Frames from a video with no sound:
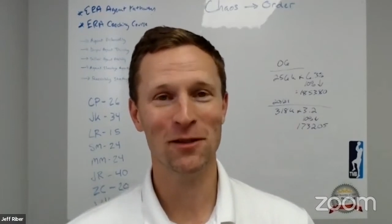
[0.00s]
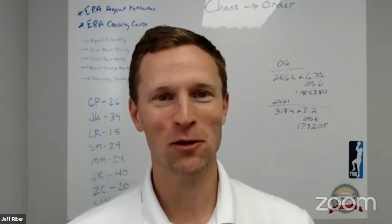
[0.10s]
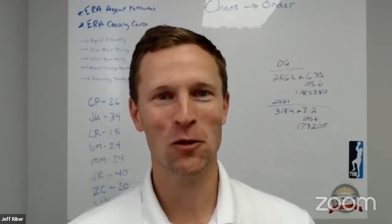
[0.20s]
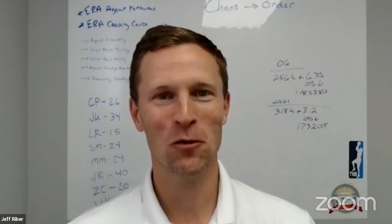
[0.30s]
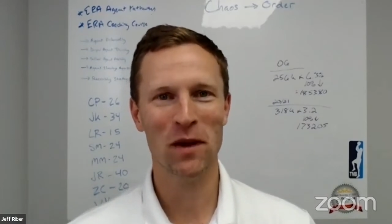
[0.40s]

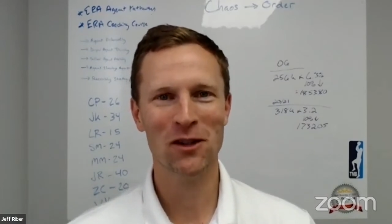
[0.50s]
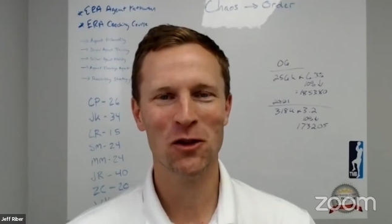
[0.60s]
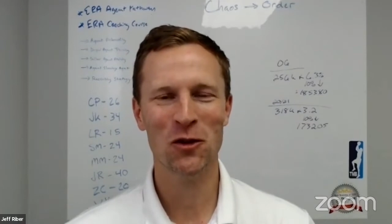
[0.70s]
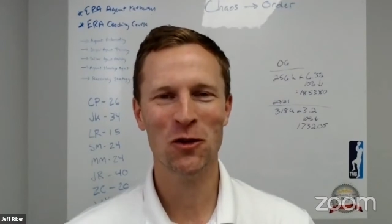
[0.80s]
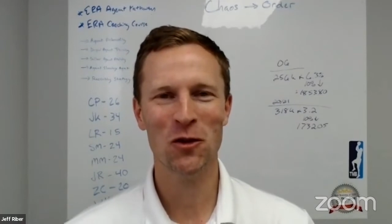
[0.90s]
So make
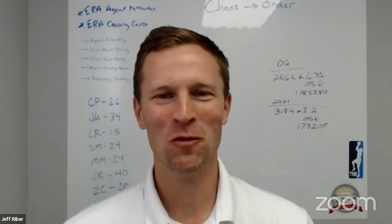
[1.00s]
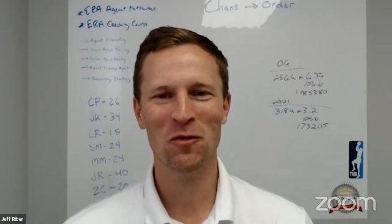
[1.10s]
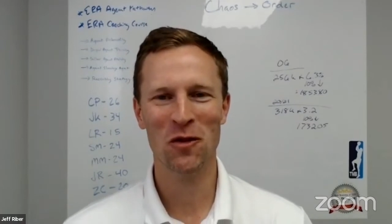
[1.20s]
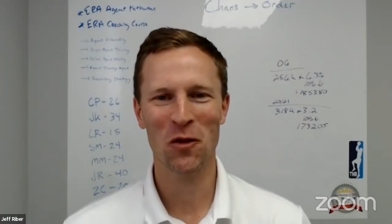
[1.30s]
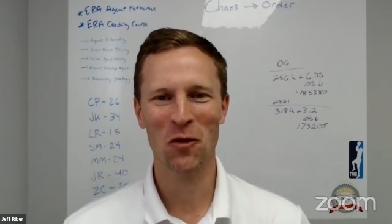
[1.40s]
sure you do
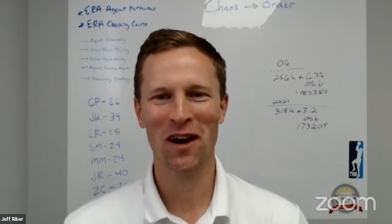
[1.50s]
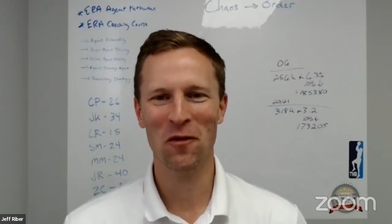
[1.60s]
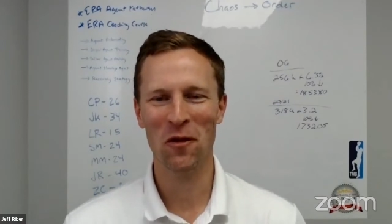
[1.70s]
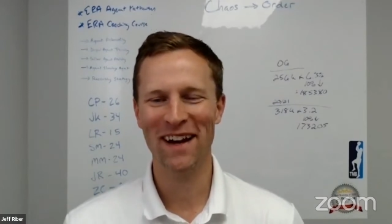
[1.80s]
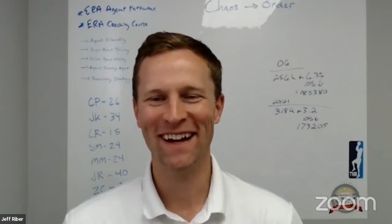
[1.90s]
them the right
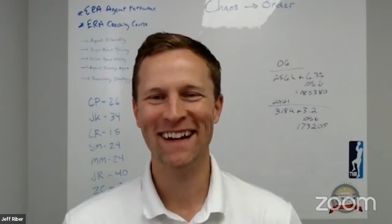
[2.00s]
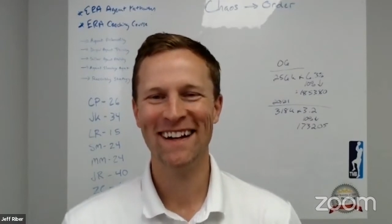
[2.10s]
way.